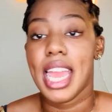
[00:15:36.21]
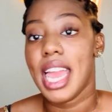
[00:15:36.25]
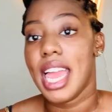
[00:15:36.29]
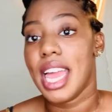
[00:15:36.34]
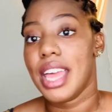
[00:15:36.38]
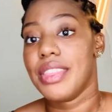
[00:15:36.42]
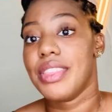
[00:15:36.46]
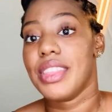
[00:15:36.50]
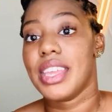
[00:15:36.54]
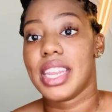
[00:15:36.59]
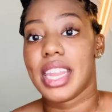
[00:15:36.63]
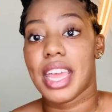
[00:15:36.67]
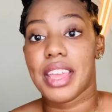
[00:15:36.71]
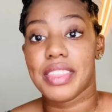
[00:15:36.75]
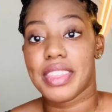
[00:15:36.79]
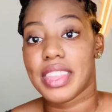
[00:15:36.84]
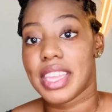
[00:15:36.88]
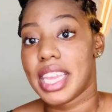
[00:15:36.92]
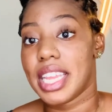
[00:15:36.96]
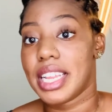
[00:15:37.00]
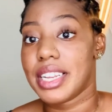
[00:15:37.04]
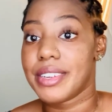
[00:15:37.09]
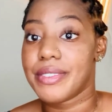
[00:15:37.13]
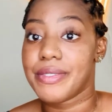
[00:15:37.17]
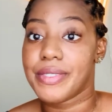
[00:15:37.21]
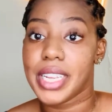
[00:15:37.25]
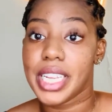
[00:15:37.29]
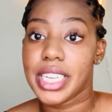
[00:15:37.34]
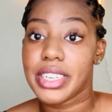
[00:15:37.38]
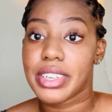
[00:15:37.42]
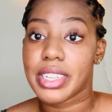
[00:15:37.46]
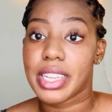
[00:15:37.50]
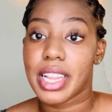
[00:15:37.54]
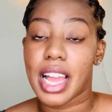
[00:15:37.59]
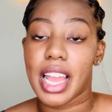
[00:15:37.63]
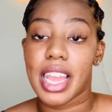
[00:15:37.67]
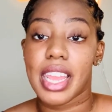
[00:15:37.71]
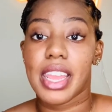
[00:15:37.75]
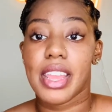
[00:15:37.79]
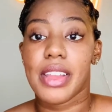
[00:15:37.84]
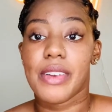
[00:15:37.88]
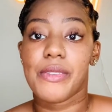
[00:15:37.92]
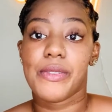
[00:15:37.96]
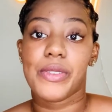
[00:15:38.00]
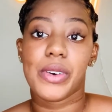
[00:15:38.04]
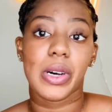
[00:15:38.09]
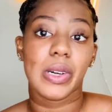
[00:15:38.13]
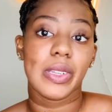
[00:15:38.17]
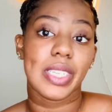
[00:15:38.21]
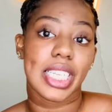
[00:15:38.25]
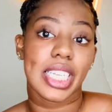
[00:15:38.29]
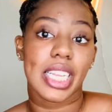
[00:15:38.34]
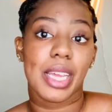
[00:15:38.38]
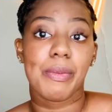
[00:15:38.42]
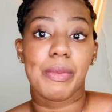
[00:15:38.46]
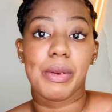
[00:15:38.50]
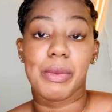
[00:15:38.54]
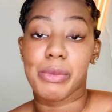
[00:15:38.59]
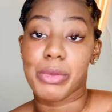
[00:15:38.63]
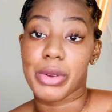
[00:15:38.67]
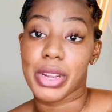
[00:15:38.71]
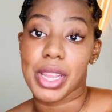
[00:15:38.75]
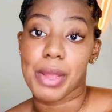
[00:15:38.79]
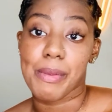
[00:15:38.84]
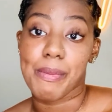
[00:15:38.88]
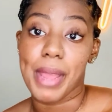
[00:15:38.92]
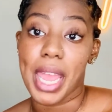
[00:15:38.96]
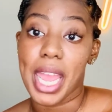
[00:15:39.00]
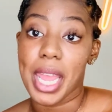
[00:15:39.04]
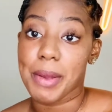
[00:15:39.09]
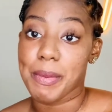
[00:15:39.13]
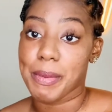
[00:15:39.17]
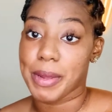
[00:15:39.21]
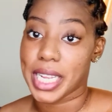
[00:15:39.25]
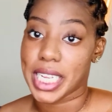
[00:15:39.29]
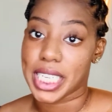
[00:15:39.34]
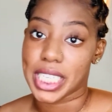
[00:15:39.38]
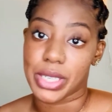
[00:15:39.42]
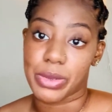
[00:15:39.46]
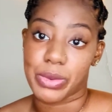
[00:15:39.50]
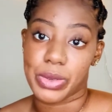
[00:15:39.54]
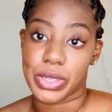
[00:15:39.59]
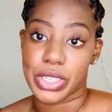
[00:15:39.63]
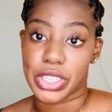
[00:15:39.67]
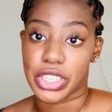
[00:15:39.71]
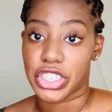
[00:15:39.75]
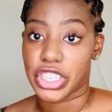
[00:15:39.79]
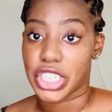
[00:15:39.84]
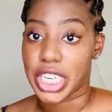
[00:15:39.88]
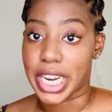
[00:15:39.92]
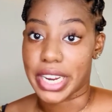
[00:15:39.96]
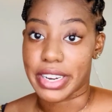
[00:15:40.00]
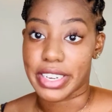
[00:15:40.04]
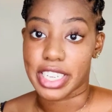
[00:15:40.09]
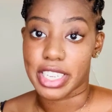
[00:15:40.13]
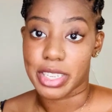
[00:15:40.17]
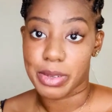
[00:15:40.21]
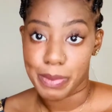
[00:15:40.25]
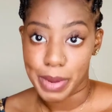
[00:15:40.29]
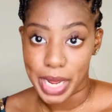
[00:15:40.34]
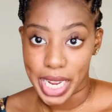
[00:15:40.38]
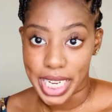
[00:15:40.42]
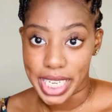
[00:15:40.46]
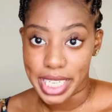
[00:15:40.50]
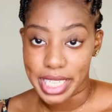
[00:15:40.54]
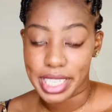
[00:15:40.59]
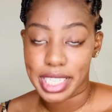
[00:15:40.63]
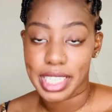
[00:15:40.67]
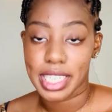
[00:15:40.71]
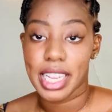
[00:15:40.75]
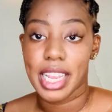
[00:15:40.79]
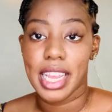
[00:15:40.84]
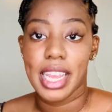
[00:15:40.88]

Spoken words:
and then at the end of each client, fold it up and bring it back because it was a shared space.